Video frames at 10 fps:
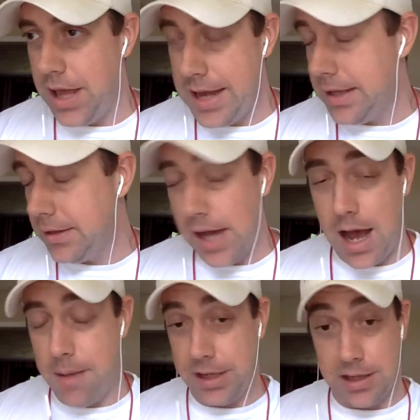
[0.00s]
any
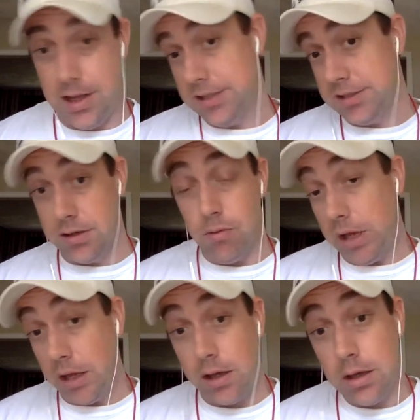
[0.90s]
topic in less than a
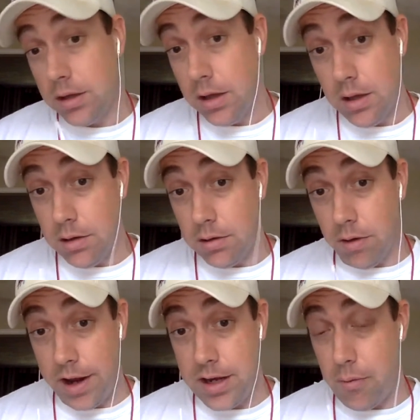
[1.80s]
week, right?